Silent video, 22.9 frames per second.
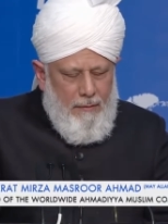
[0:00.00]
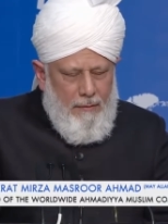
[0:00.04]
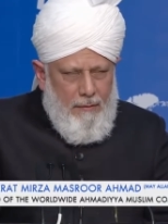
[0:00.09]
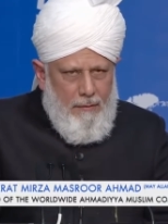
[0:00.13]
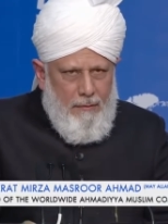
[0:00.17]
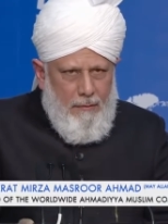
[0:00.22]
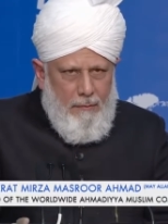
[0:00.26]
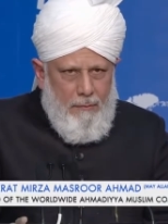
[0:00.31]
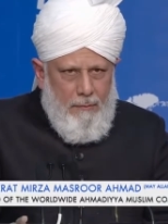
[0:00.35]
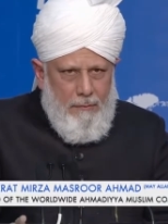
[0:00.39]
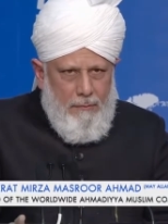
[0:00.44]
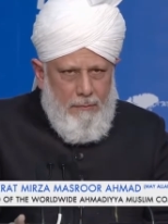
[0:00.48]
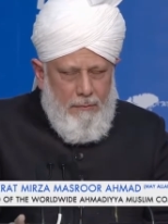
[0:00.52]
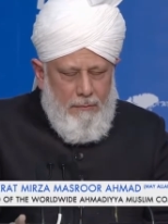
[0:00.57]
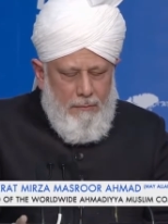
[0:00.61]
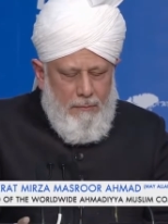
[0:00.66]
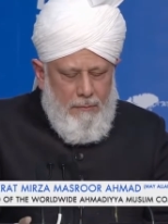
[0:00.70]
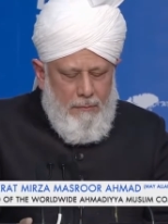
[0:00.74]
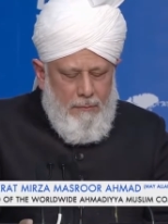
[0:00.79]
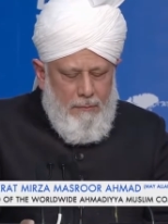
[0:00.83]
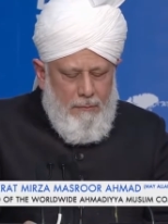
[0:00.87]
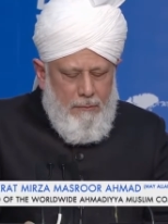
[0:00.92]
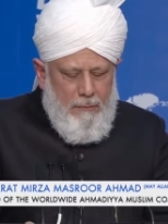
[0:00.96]
the small,
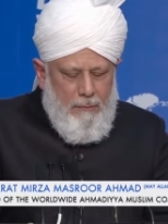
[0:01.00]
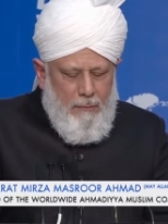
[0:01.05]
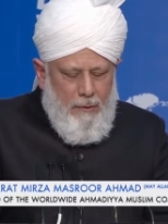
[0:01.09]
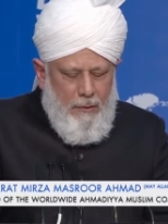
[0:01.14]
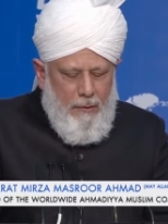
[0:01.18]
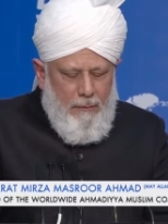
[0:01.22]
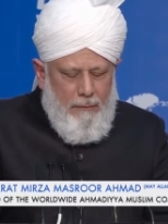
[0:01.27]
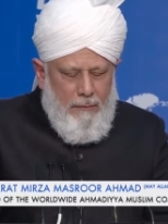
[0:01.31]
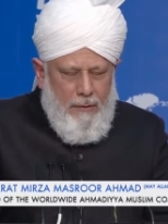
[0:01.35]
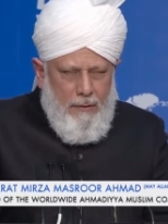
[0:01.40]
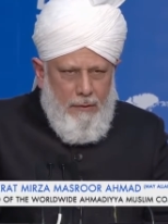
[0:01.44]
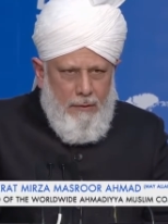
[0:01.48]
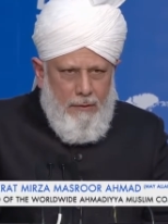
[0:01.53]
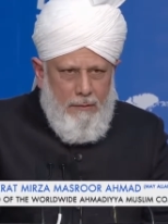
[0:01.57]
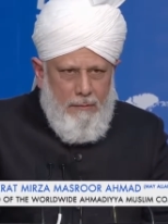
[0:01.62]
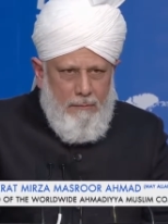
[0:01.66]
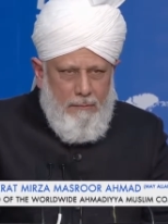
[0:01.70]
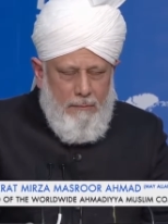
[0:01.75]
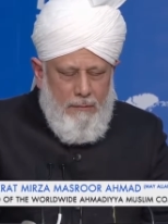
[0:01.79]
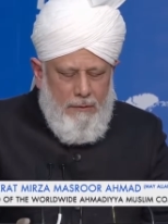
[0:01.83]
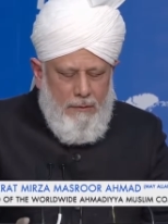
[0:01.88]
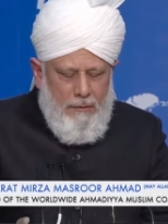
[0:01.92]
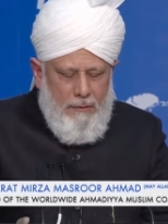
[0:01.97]
small
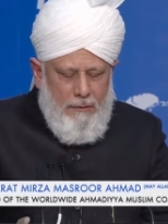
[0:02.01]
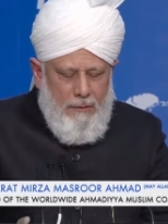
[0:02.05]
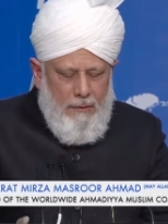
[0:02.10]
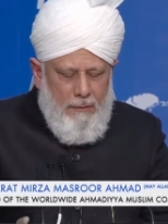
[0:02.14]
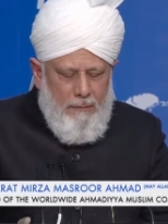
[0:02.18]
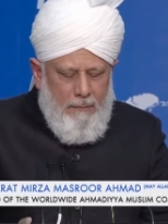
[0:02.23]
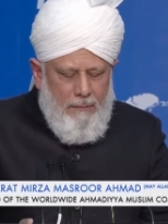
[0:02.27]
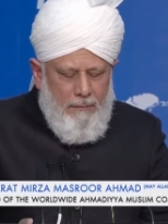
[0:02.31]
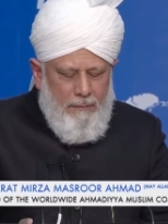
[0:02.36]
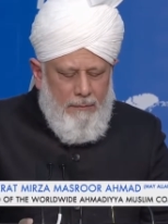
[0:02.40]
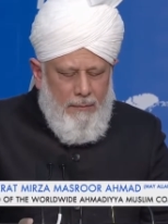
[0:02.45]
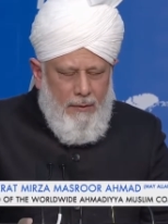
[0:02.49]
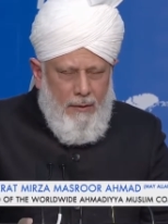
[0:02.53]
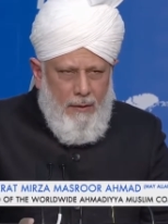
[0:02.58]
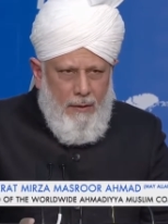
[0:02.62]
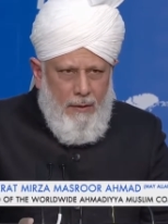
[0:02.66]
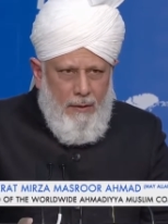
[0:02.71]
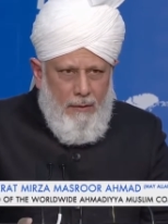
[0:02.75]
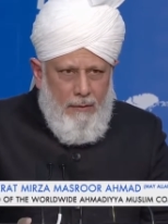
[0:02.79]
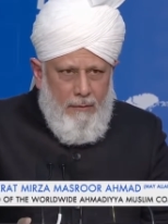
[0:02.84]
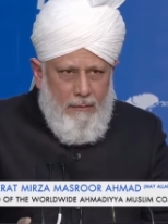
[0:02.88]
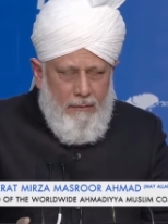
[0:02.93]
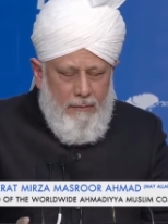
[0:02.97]
uh, some
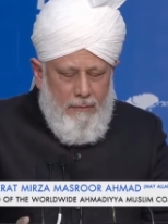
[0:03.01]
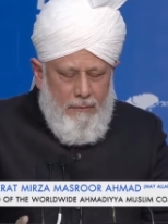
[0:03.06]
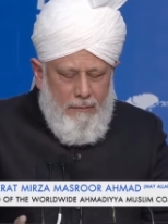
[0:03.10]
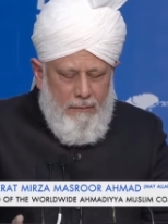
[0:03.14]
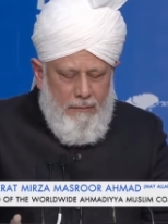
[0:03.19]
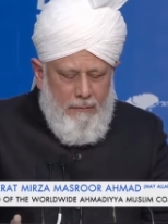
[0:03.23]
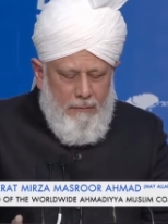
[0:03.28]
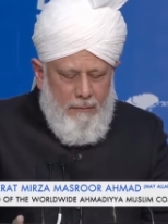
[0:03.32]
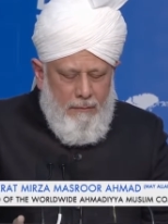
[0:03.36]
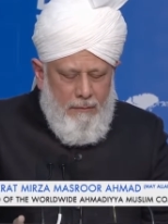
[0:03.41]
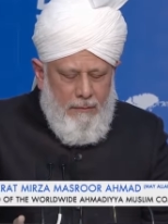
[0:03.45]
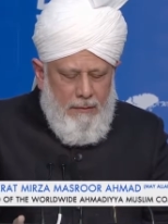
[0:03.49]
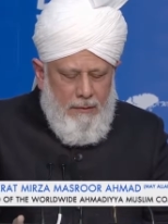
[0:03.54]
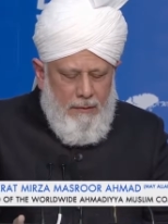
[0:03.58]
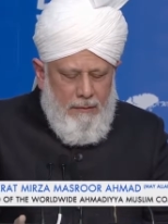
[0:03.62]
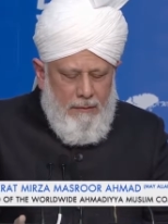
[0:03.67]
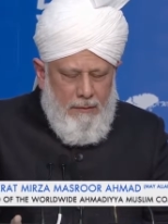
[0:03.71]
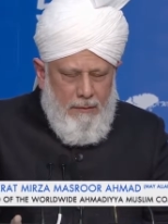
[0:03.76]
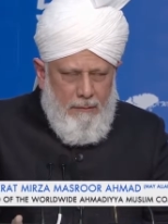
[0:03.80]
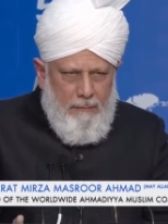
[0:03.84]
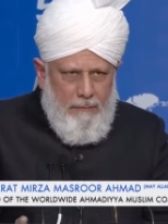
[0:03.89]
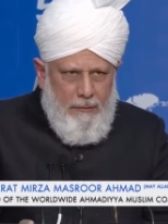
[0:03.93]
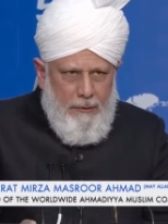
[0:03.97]
in
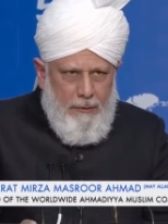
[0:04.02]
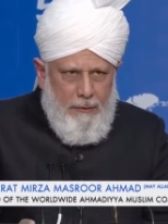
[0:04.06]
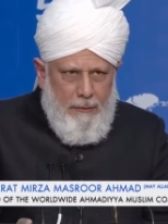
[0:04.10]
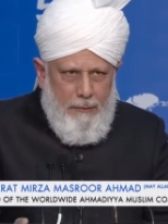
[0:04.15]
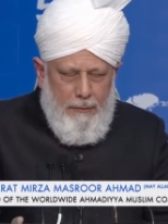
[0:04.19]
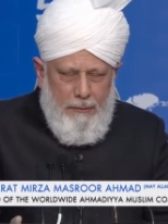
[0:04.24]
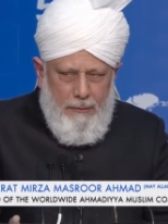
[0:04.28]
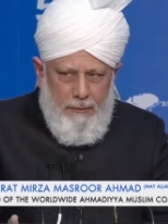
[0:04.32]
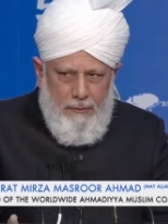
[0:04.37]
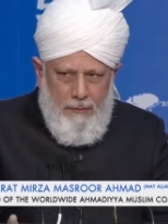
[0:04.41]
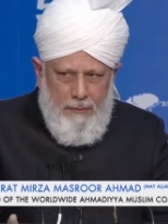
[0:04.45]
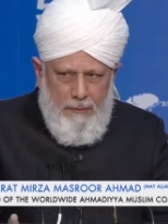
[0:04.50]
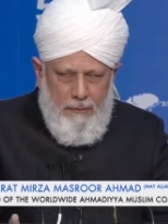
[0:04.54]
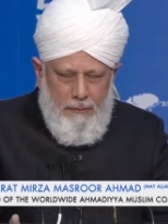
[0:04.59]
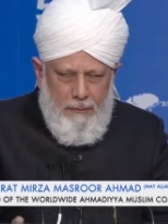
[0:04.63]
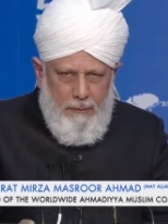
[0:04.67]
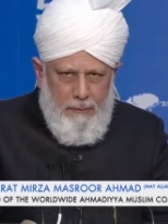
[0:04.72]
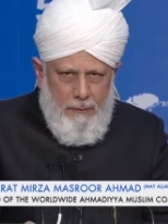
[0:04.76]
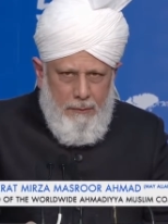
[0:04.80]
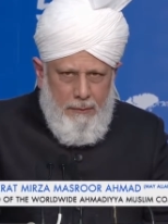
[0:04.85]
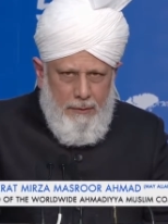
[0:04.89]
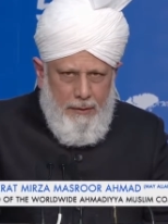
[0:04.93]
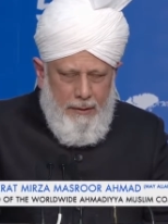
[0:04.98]
some videos
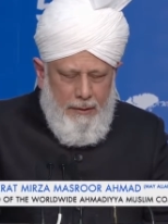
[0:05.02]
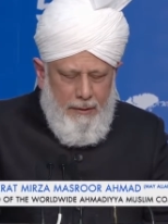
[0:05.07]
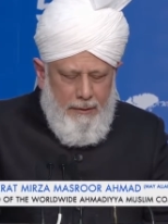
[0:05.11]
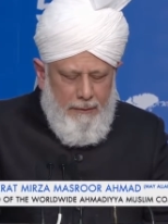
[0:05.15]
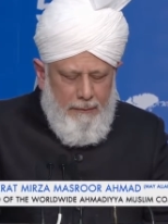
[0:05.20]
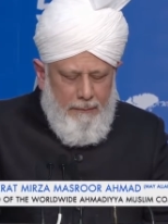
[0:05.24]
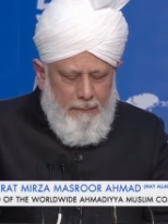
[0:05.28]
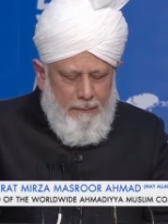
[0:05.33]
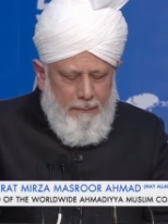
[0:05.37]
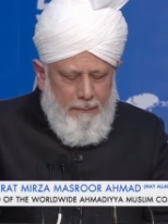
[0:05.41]
shown here.